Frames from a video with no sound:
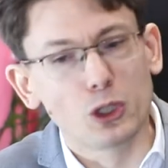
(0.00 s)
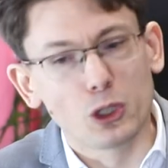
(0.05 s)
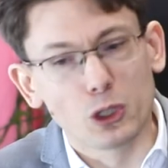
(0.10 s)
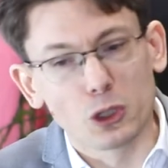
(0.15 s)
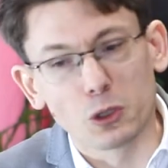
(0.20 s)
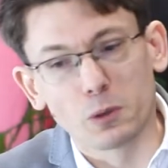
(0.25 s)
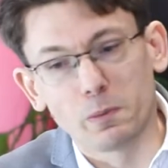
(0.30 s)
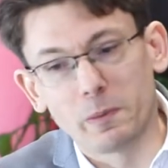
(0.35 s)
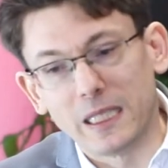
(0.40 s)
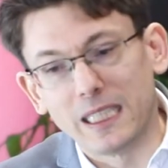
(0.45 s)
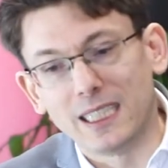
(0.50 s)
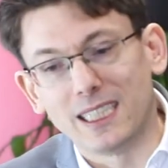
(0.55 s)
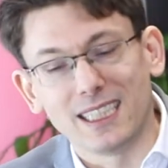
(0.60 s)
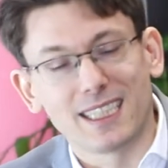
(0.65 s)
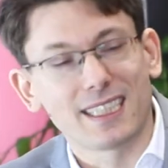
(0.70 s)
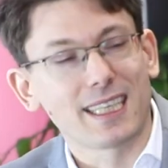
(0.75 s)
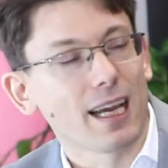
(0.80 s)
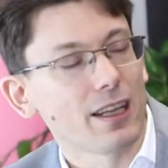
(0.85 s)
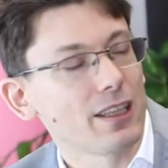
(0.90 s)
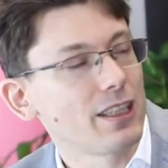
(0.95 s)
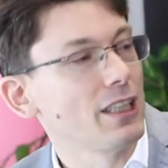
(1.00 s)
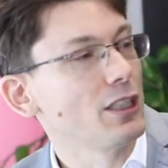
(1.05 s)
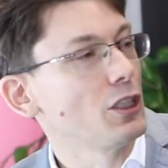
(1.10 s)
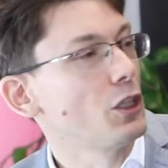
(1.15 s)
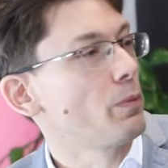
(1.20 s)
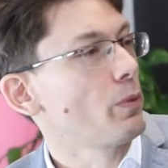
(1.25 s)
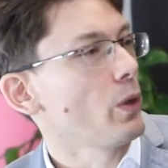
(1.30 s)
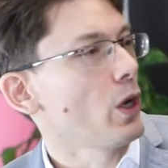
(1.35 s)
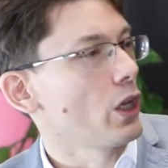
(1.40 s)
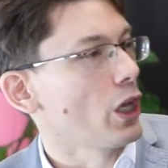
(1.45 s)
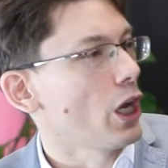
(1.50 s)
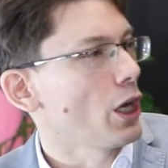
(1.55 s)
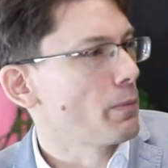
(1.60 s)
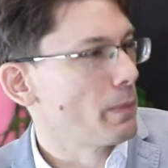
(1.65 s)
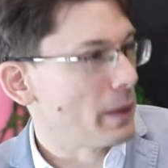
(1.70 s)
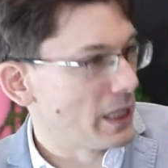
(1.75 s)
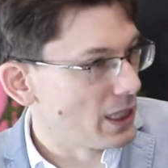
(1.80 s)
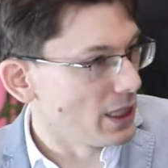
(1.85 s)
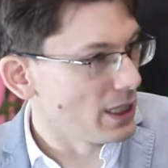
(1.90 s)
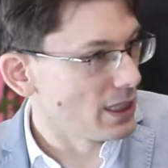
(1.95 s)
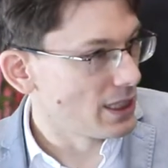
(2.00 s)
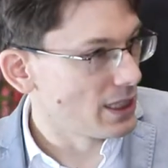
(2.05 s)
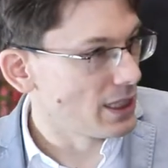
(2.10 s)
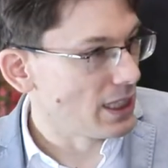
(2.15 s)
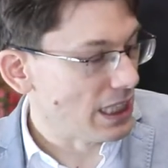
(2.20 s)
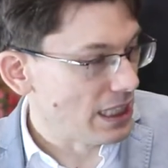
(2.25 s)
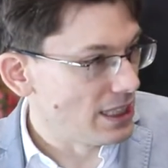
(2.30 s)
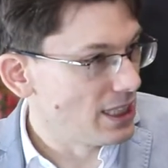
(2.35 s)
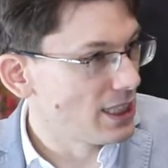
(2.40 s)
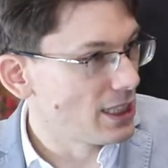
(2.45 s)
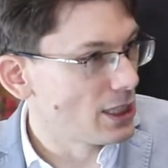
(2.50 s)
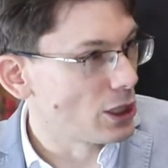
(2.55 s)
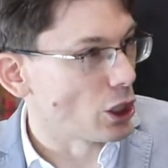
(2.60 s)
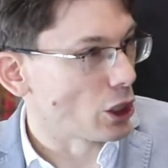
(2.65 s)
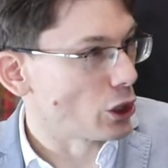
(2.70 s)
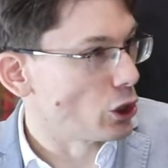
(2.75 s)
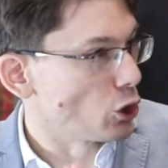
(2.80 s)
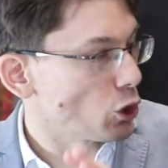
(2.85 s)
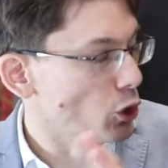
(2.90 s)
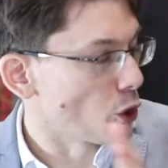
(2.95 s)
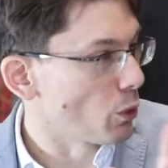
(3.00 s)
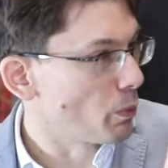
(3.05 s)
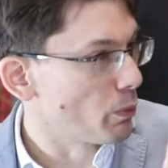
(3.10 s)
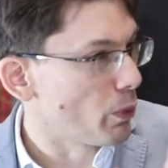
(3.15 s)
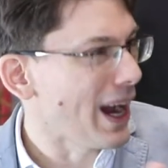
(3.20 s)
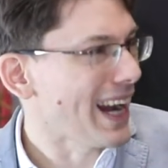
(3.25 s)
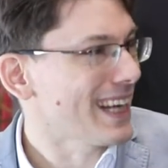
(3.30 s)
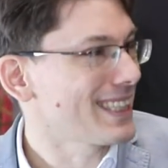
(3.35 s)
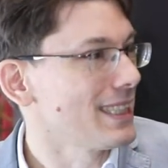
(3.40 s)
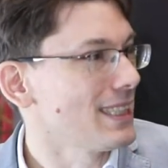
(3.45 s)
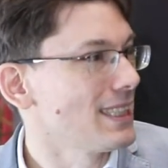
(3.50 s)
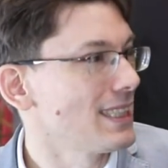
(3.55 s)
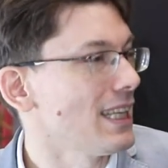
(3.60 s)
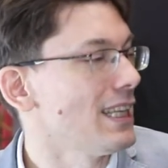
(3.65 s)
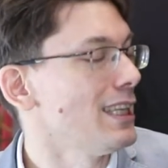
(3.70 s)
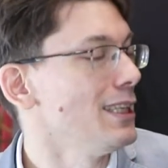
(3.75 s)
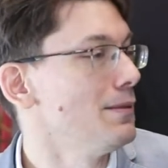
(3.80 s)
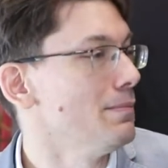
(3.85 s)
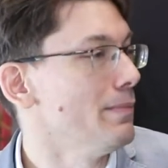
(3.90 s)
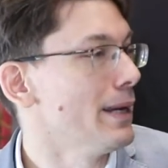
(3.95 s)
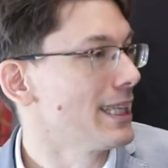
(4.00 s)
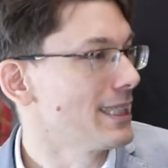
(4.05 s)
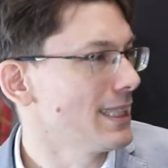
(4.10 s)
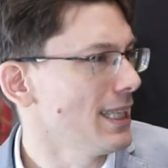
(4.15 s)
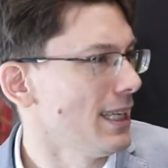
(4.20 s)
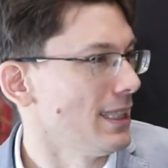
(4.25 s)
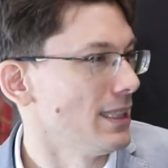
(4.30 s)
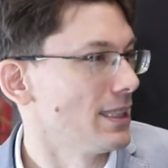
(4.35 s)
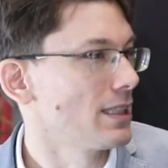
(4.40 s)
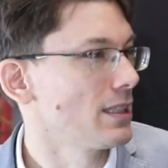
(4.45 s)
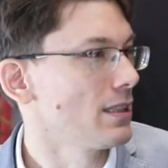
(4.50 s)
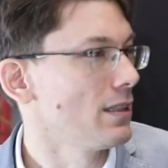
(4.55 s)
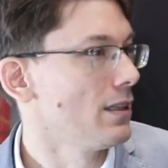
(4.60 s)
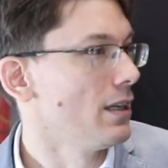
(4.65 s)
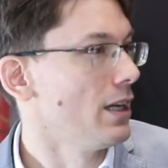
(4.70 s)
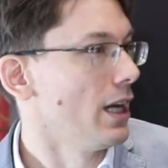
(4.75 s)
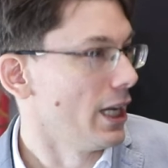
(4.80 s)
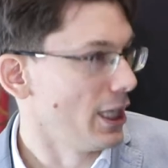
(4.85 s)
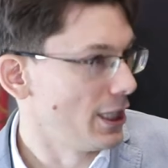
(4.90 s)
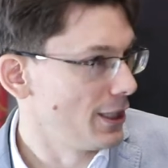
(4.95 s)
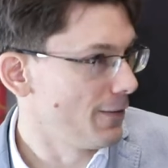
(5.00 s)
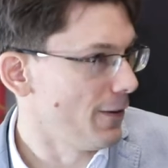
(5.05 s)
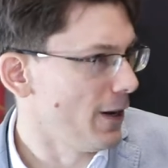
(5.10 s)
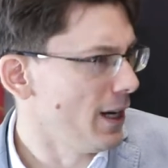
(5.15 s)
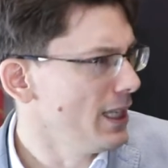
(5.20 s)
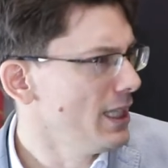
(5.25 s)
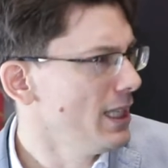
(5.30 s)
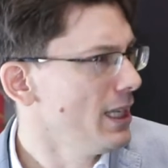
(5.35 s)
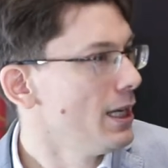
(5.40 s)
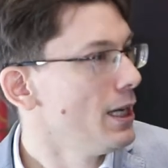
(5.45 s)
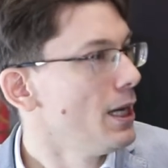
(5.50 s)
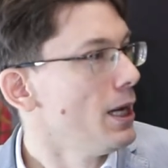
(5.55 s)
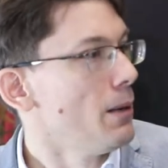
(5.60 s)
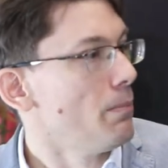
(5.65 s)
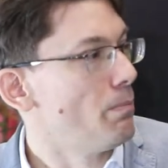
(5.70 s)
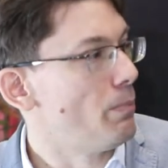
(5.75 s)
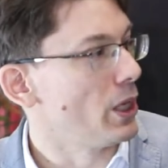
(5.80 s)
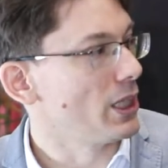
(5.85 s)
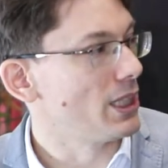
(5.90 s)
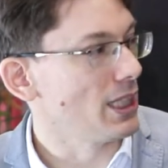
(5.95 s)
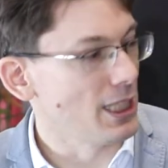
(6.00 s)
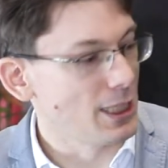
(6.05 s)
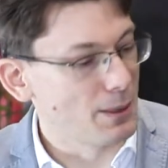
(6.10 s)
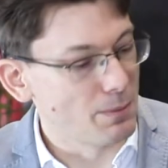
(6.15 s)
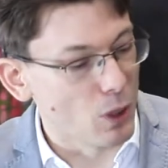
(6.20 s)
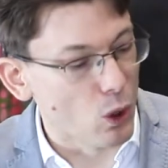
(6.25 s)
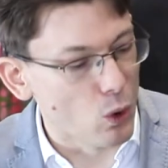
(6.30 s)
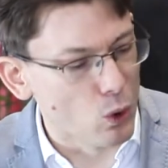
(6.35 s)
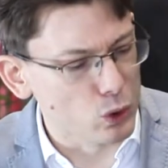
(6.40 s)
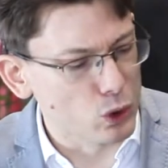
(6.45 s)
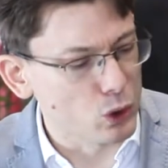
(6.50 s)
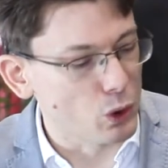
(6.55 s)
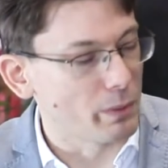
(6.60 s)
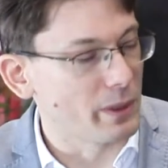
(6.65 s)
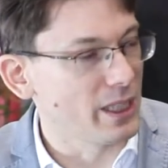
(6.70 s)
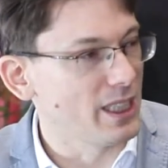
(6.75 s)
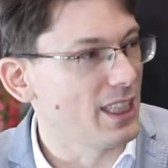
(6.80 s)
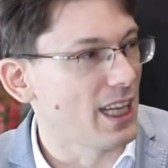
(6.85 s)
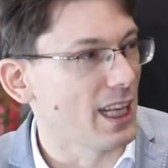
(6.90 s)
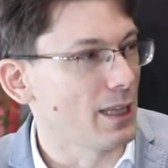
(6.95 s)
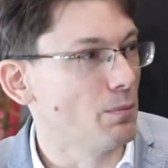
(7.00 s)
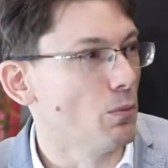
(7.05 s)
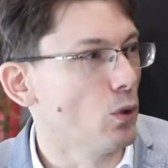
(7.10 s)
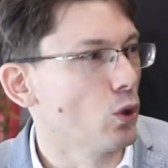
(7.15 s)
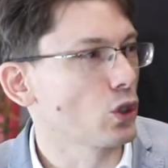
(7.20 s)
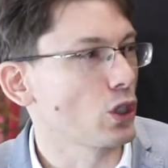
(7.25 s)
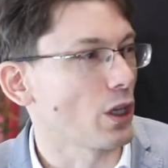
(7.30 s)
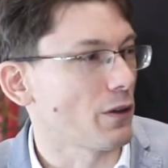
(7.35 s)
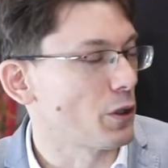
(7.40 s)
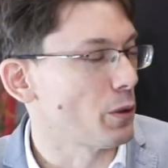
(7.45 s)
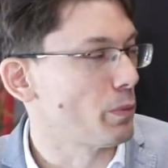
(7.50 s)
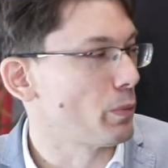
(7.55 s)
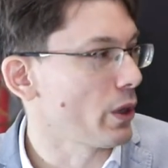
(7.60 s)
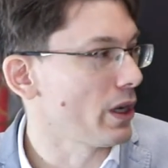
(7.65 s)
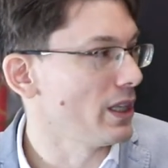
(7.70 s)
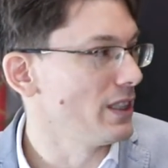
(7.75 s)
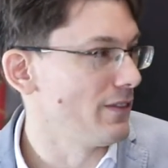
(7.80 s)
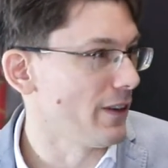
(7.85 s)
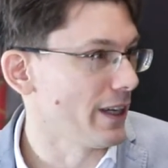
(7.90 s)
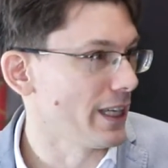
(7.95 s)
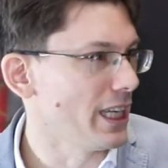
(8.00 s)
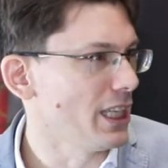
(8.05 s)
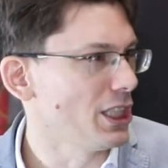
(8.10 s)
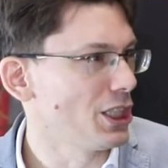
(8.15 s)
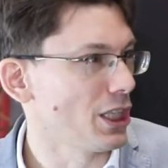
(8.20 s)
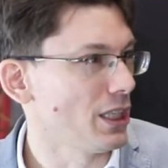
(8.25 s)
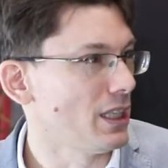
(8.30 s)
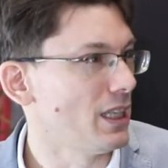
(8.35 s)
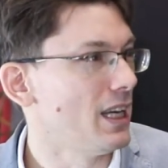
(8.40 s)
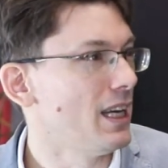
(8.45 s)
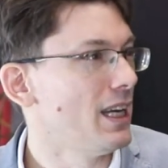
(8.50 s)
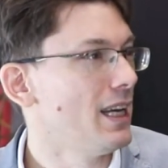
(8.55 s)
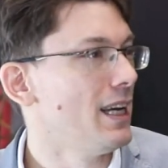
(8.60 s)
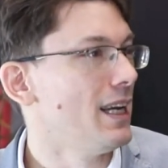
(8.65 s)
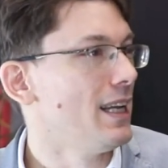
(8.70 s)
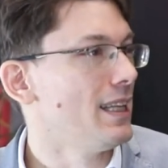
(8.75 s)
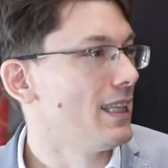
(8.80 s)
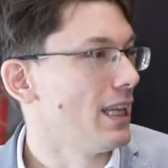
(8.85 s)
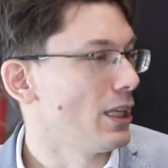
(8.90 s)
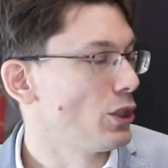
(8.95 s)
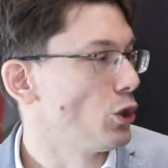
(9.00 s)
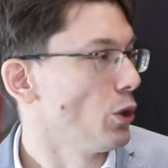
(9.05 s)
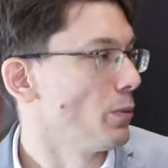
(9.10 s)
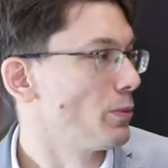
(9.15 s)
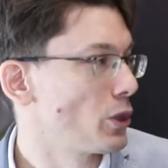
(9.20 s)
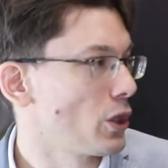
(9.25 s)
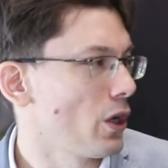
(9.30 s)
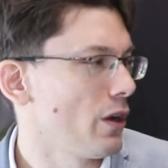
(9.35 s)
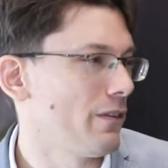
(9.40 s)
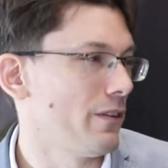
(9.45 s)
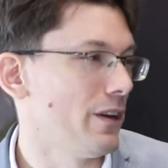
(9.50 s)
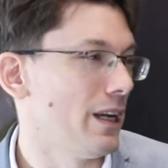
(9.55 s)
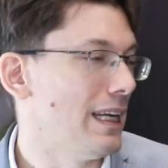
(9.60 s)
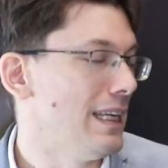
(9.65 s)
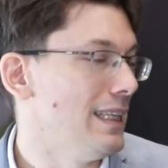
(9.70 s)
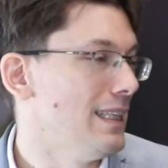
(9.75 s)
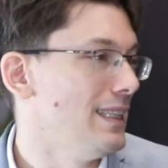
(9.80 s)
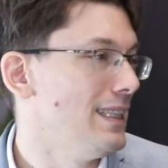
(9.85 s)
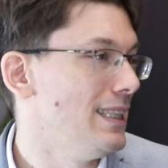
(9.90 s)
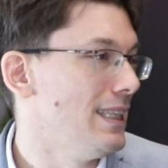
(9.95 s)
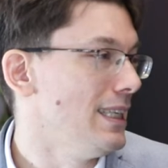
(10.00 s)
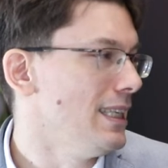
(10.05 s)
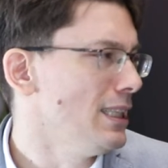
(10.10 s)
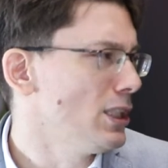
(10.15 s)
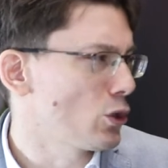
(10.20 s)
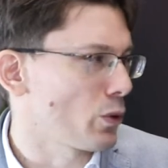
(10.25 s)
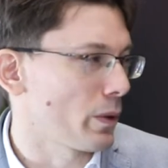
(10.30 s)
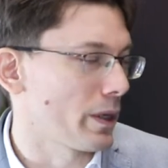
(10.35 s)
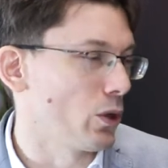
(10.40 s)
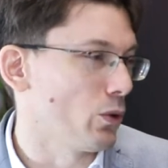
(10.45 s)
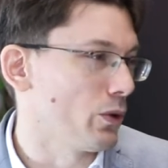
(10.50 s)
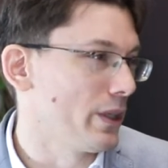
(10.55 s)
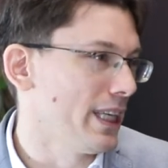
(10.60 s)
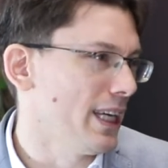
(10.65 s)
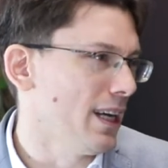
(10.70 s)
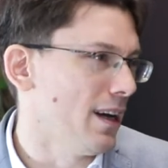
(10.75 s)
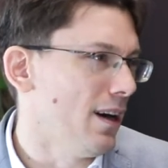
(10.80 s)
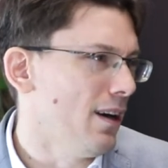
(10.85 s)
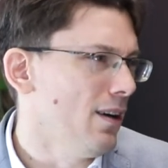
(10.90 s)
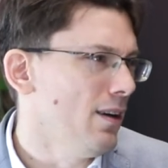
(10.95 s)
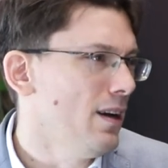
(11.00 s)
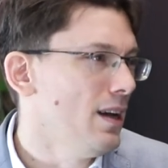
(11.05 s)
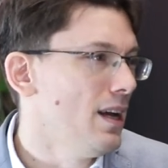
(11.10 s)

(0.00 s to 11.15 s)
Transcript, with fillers: should be discounting the product because it's the usual practice and it makes sense. It's fine, but it also means that most of the price variation that you observe in the historical data